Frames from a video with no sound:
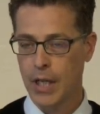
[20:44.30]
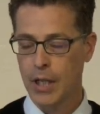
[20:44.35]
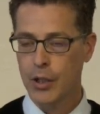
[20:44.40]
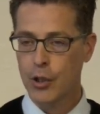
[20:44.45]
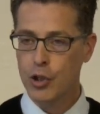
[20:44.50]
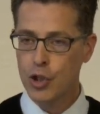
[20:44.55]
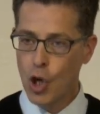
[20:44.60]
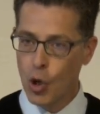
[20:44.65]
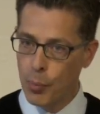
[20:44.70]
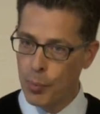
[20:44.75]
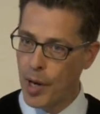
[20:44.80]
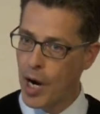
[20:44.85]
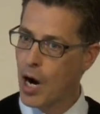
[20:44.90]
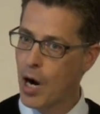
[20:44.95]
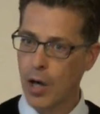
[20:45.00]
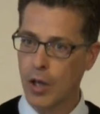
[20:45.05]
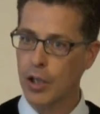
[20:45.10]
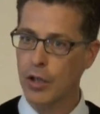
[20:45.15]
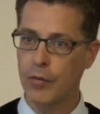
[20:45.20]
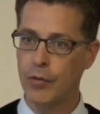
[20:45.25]
There's no
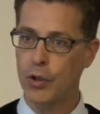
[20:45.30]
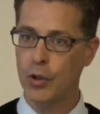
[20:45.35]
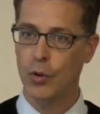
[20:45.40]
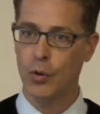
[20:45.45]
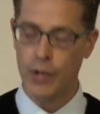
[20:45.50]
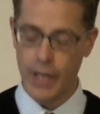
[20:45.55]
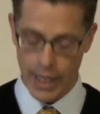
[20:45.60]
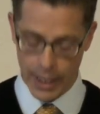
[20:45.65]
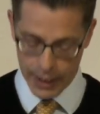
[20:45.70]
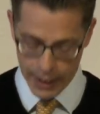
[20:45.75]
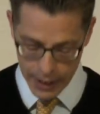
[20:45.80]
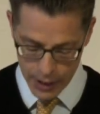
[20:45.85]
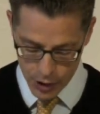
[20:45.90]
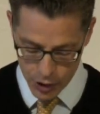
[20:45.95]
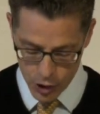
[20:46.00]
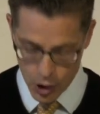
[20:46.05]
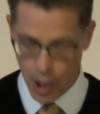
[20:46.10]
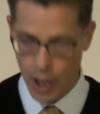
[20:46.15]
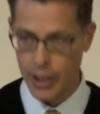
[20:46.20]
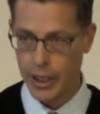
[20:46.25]
part of you that
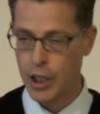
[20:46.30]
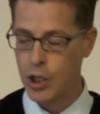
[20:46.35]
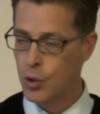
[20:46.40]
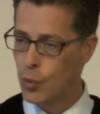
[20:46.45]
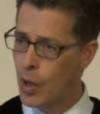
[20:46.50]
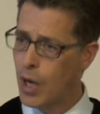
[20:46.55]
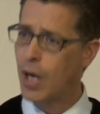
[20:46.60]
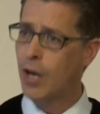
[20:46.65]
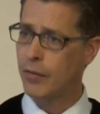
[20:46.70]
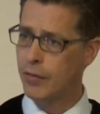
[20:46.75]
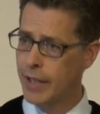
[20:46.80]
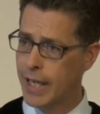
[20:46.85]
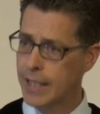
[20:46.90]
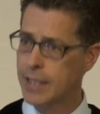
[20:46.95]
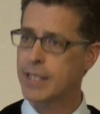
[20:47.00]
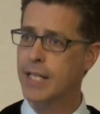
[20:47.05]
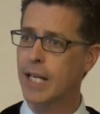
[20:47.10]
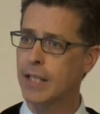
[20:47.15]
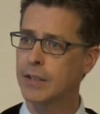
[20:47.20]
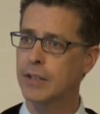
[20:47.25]
is not indwelled. In
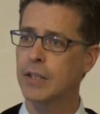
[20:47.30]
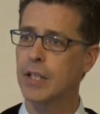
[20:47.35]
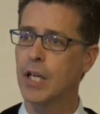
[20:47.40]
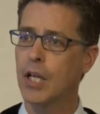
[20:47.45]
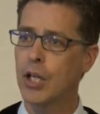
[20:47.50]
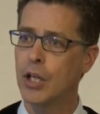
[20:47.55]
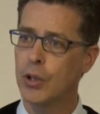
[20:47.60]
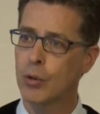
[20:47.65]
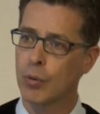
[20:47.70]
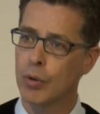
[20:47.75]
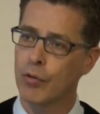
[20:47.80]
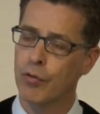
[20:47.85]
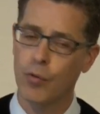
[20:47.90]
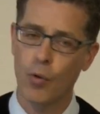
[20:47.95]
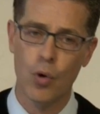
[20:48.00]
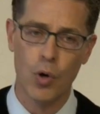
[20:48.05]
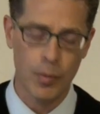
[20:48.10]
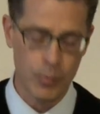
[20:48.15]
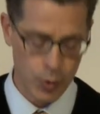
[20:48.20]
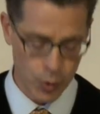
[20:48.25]
that sense, the
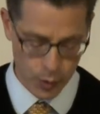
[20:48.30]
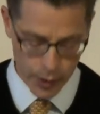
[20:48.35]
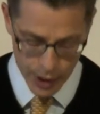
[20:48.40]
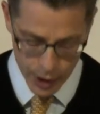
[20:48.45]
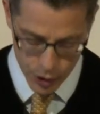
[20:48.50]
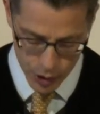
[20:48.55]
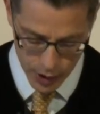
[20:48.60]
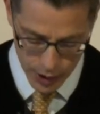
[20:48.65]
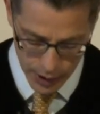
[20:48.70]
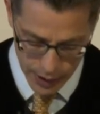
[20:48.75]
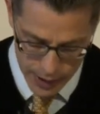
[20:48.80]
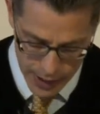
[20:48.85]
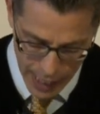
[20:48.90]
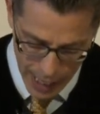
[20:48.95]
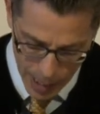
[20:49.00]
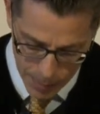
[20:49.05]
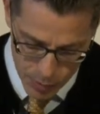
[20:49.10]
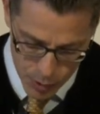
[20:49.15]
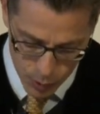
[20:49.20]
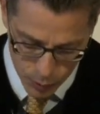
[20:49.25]
Reformed tradition is
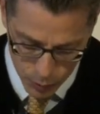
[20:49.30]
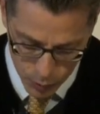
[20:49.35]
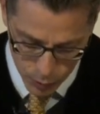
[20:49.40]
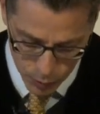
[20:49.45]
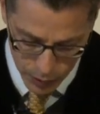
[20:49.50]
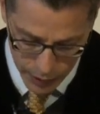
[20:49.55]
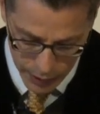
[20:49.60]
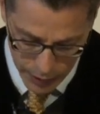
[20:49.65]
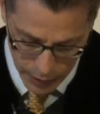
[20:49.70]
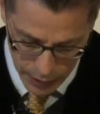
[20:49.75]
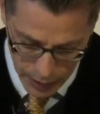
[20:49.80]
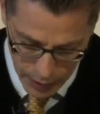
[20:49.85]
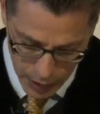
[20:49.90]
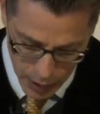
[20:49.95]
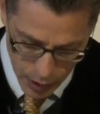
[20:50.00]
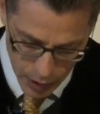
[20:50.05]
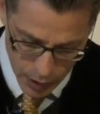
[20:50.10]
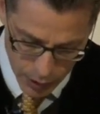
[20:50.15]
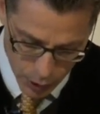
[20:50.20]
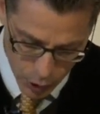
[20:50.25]
absolutely
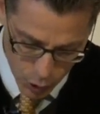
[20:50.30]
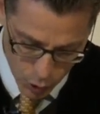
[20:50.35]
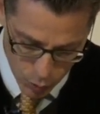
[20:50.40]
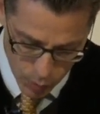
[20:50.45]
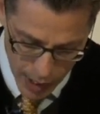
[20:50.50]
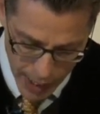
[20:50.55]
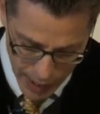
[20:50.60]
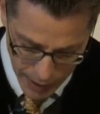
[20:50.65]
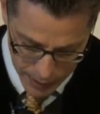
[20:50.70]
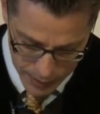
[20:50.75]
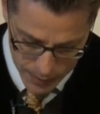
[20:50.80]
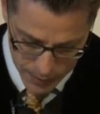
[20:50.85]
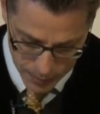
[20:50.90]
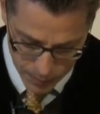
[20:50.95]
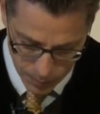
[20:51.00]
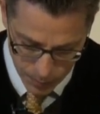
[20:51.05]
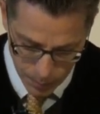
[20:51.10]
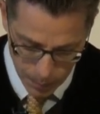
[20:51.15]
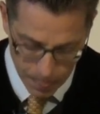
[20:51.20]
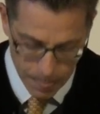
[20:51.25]
correct.
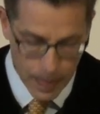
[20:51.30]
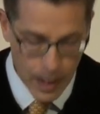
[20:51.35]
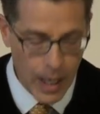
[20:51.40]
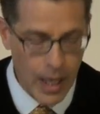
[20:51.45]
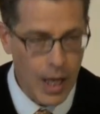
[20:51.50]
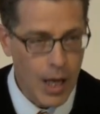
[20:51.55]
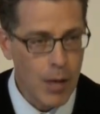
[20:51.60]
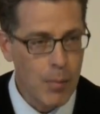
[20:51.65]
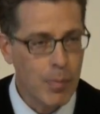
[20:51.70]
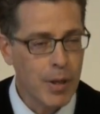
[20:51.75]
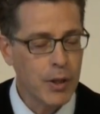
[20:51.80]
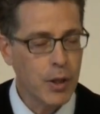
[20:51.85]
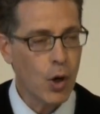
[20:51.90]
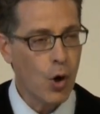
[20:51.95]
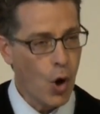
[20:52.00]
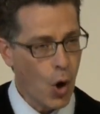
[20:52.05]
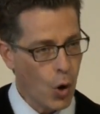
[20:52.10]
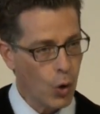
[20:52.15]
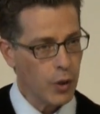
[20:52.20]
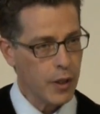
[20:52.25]
But the
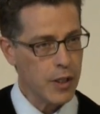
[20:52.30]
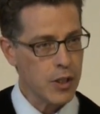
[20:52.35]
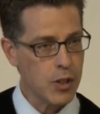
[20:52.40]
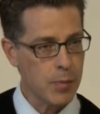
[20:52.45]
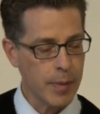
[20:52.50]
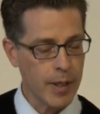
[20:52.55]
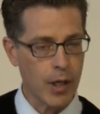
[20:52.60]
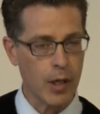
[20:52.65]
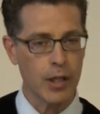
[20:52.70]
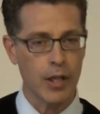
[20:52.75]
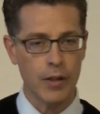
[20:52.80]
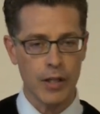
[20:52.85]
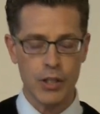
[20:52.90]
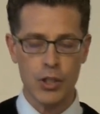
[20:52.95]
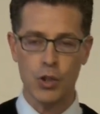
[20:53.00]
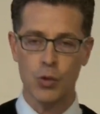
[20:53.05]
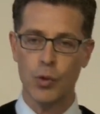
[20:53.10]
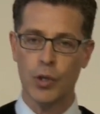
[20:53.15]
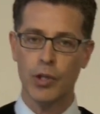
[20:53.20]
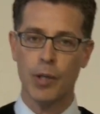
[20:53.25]
Holy Spirit, and
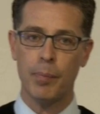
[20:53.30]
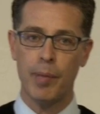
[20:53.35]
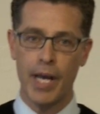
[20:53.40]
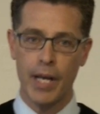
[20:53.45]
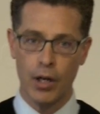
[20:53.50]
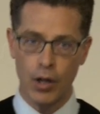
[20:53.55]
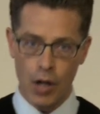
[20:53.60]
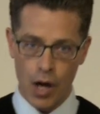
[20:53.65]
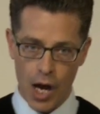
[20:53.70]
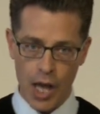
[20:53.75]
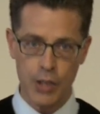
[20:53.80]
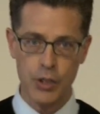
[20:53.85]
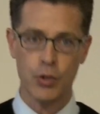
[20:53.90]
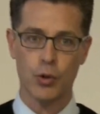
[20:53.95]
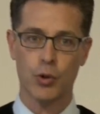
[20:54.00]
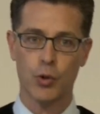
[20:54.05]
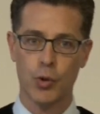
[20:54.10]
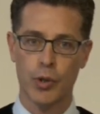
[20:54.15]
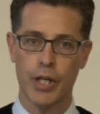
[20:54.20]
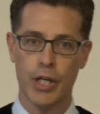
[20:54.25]
this is where the
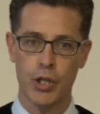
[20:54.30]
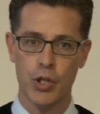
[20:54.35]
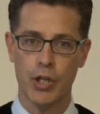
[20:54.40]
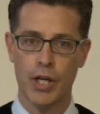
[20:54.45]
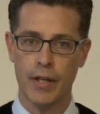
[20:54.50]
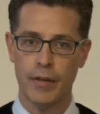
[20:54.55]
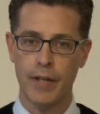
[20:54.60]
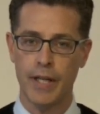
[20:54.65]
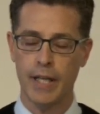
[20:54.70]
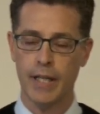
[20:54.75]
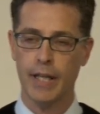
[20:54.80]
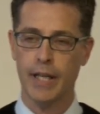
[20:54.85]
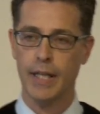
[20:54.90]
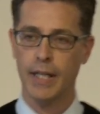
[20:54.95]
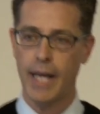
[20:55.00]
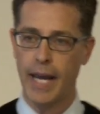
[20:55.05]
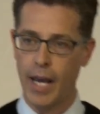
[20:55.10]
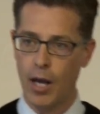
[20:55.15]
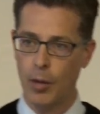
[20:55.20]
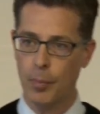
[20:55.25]
Pentecostal tradition, I think,
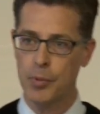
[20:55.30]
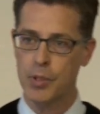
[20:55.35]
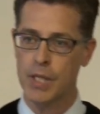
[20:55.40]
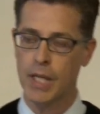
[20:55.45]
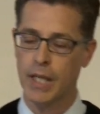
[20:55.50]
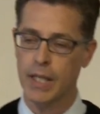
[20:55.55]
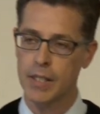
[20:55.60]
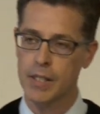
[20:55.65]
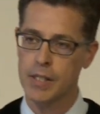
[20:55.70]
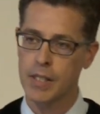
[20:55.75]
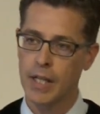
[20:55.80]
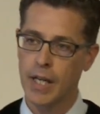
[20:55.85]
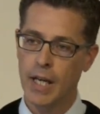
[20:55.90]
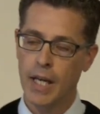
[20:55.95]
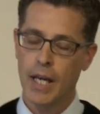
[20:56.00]
it helps us,